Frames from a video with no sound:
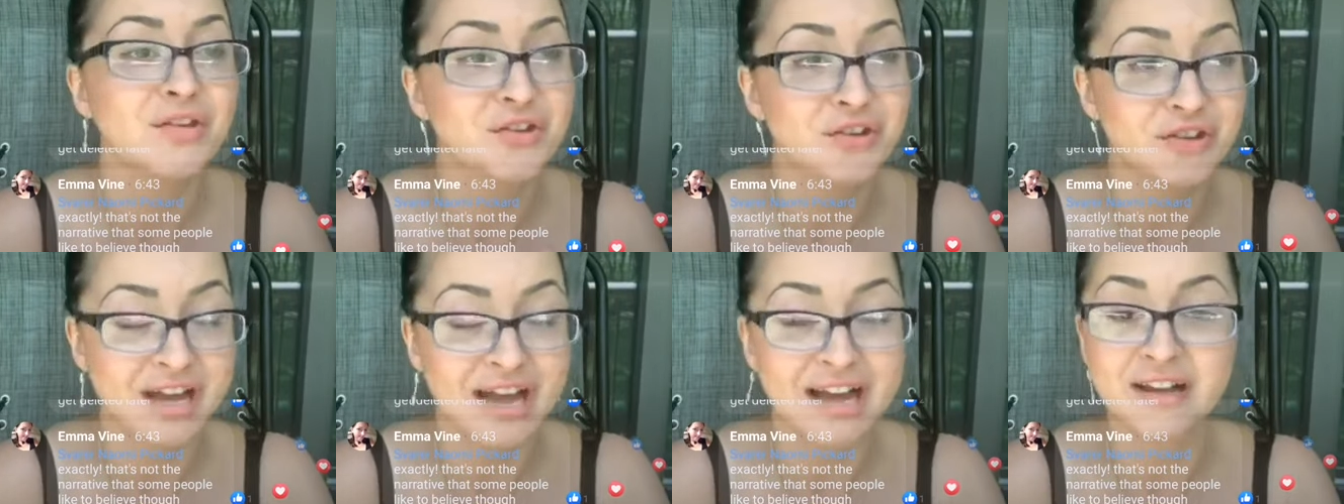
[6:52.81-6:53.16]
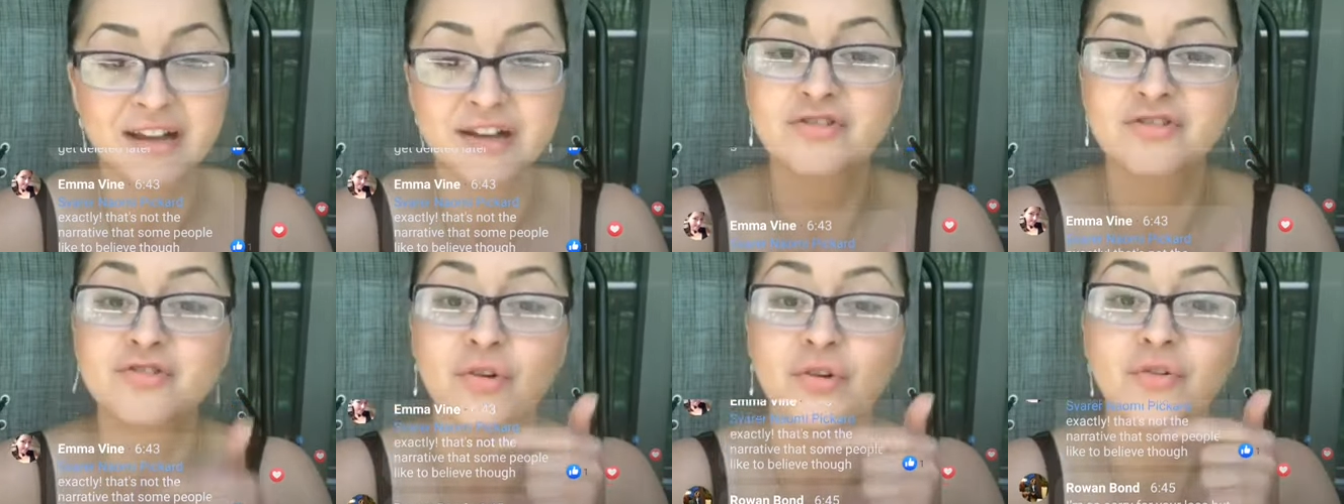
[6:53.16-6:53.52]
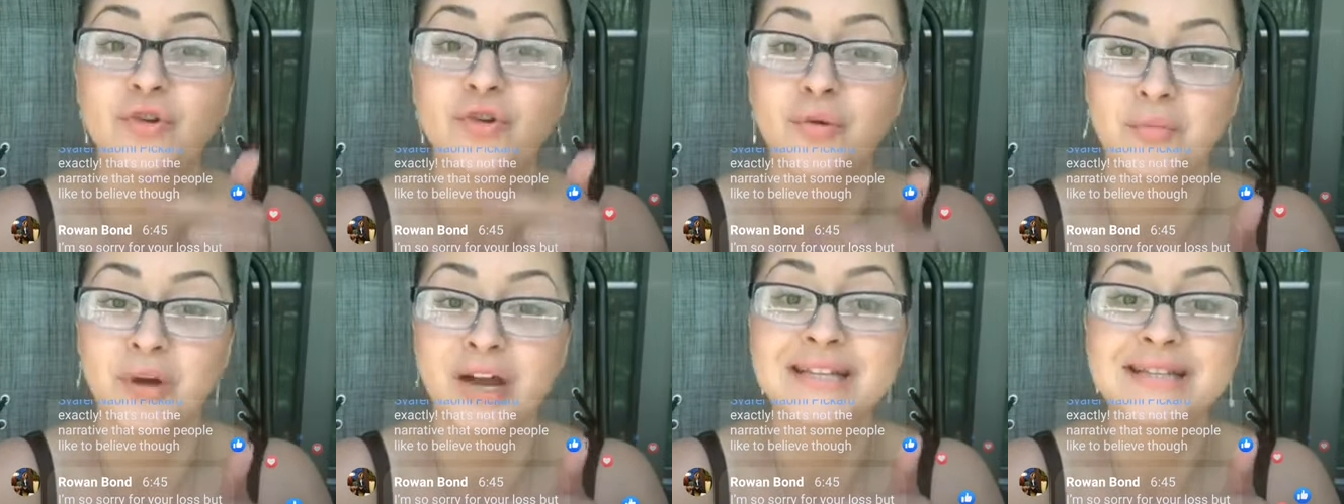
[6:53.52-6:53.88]
You can control
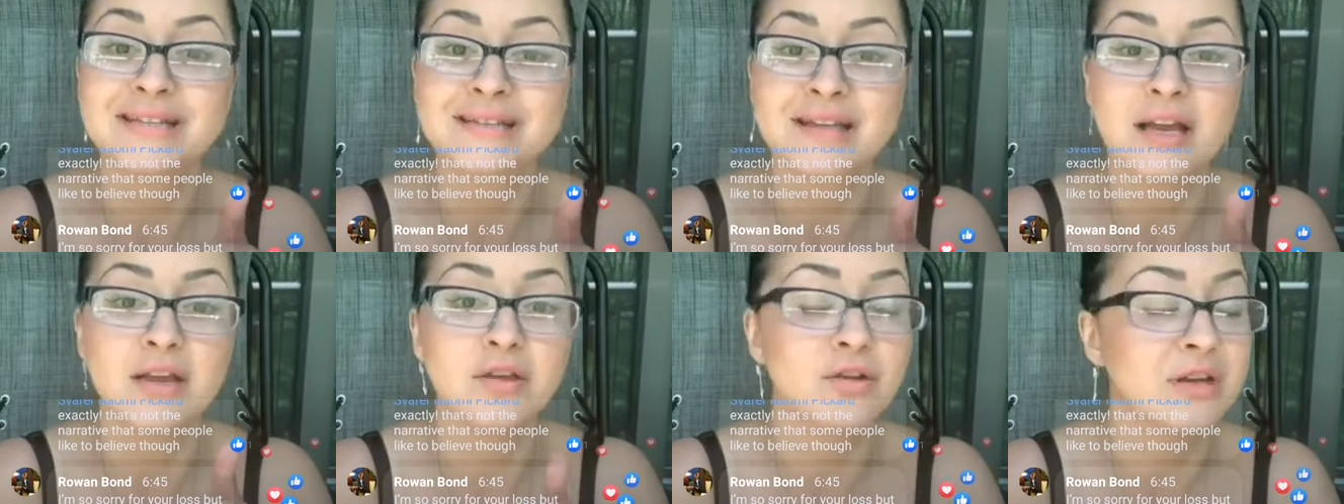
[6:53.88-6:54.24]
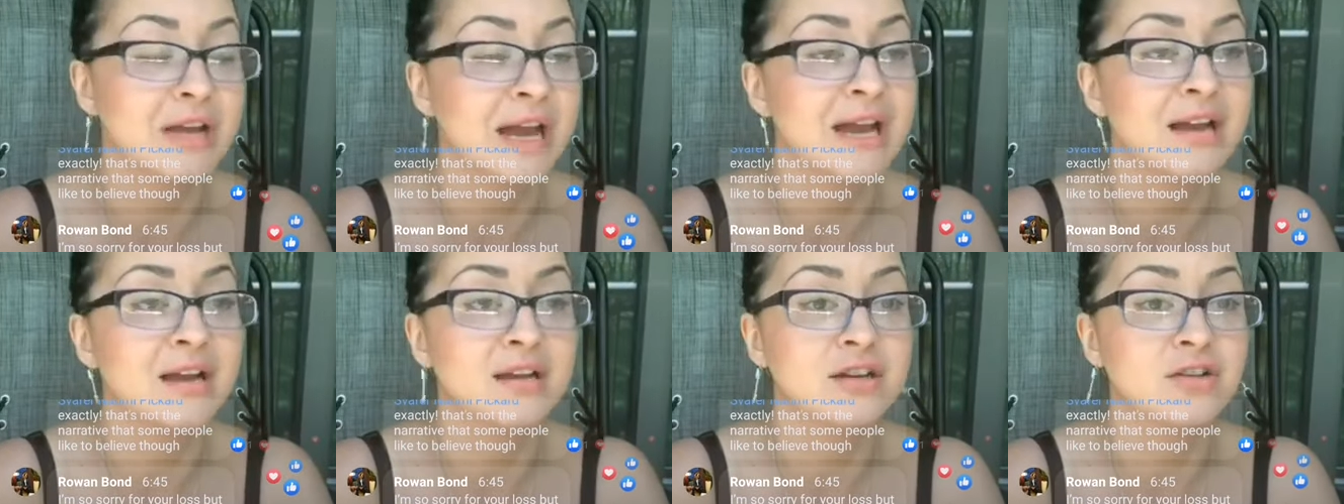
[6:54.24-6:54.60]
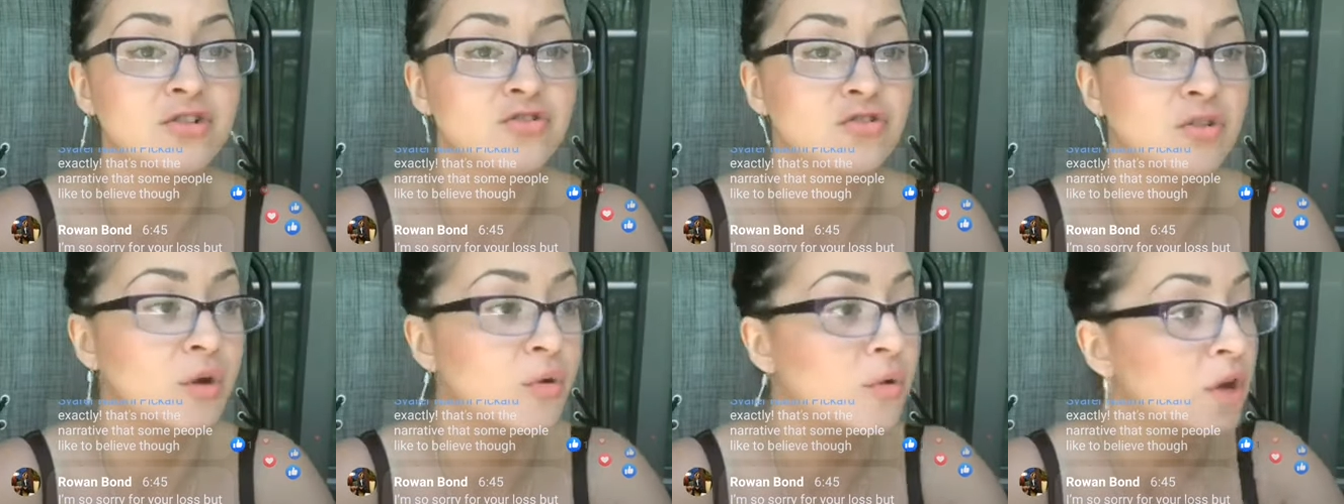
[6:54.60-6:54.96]
your mindset. You can
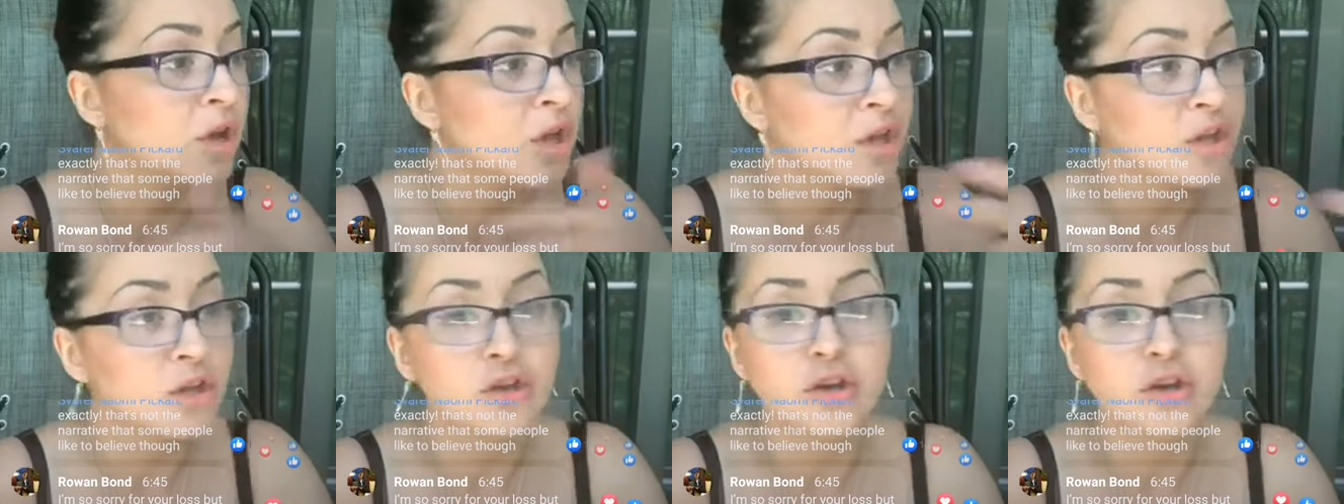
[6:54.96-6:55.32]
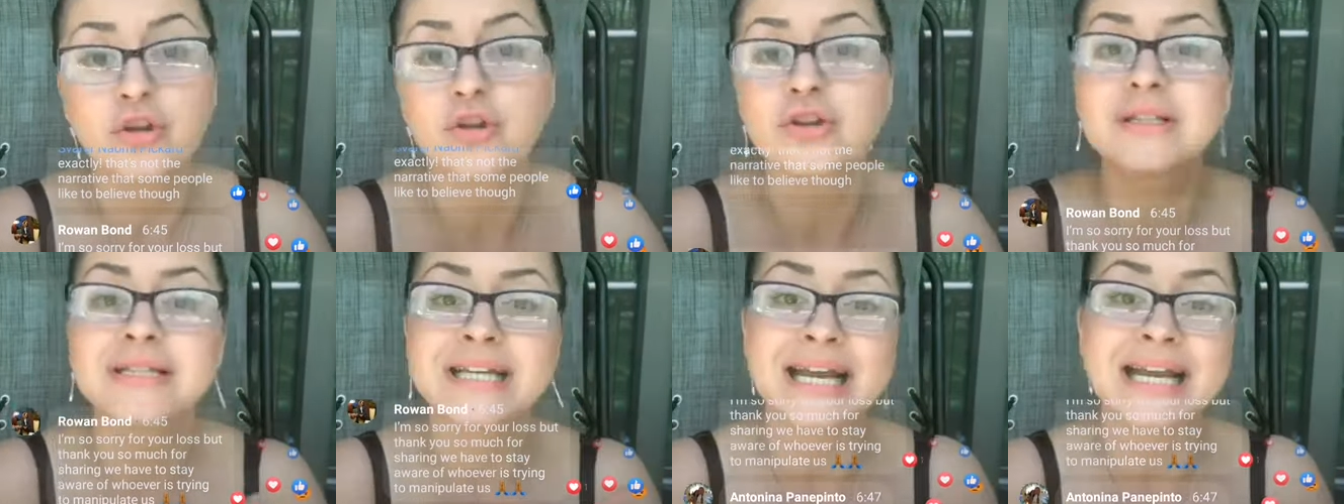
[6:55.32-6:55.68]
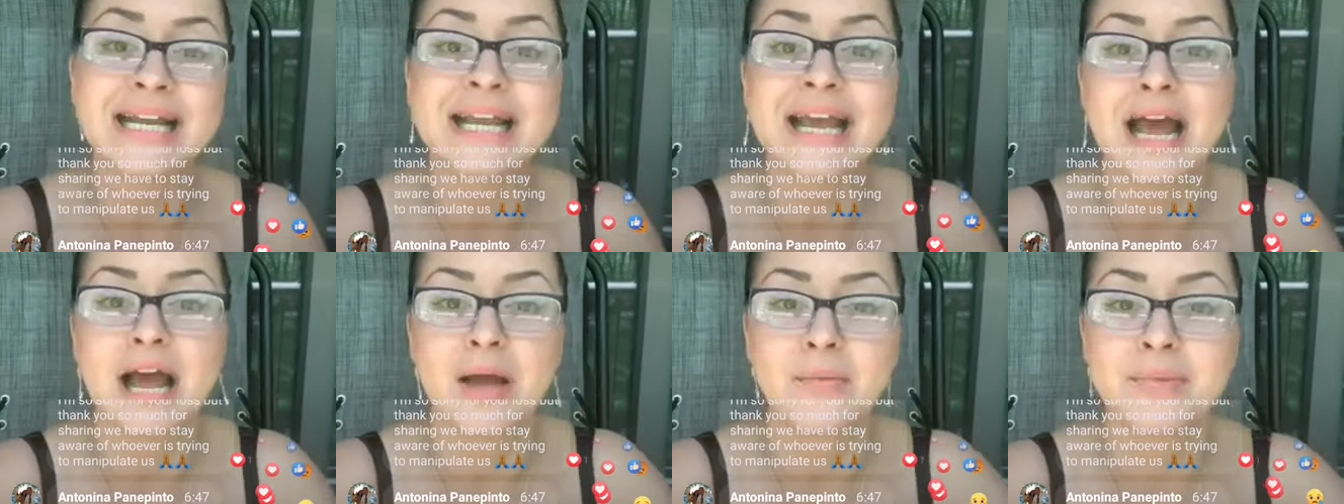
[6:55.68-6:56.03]
control, you know, your
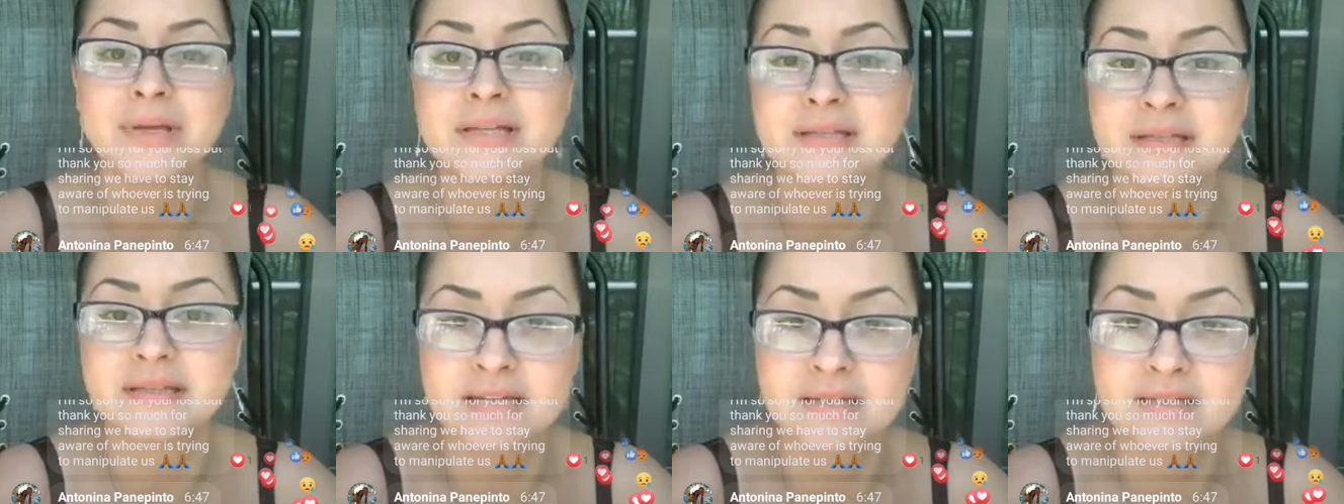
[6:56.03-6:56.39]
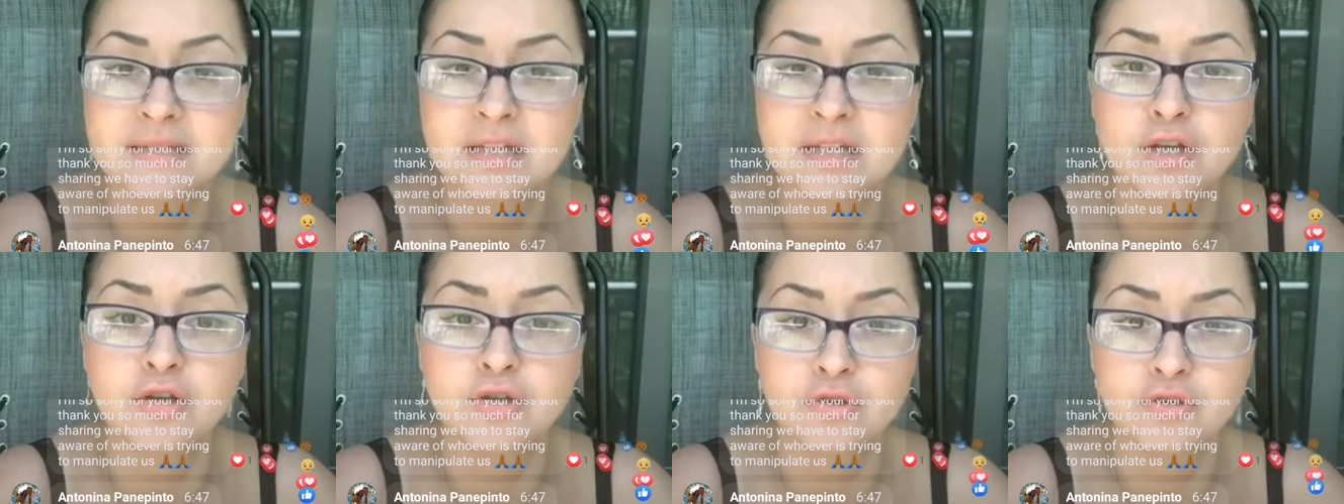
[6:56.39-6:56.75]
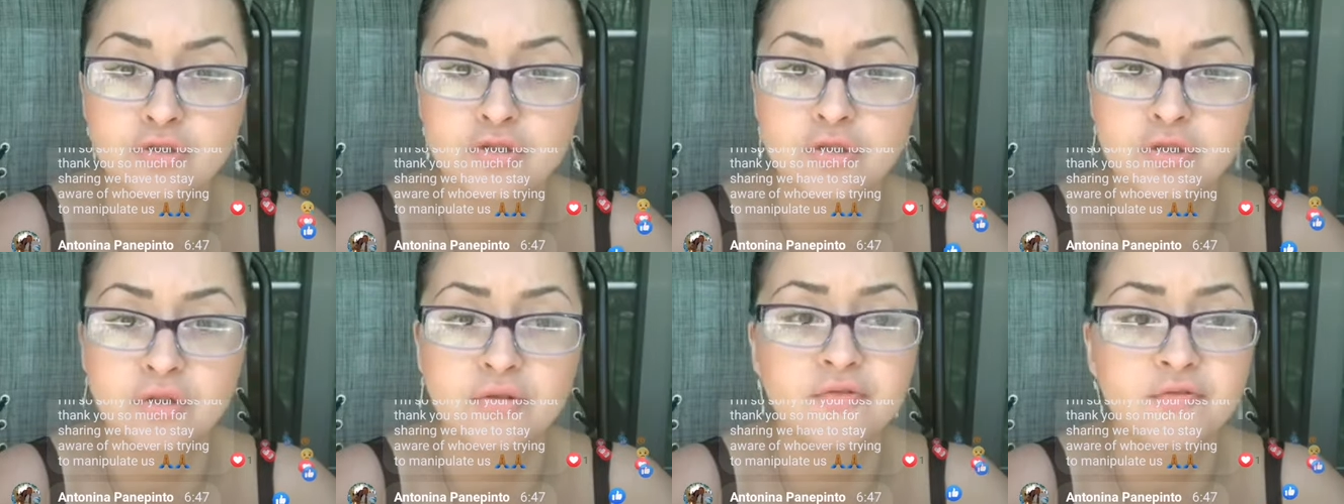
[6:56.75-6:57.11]
daily habits, things that
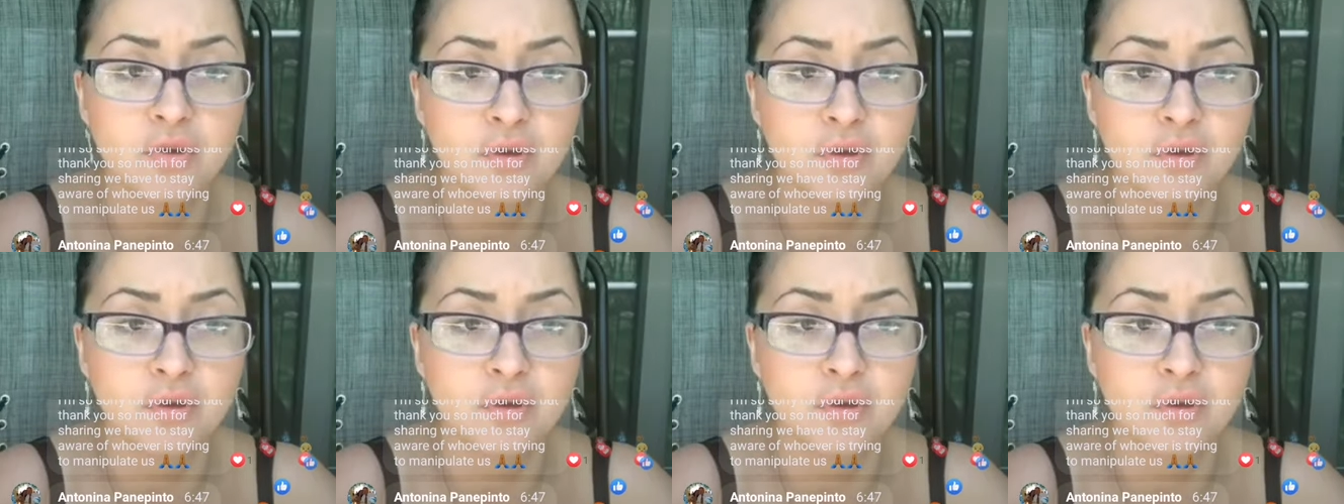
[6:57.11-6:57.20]
you do.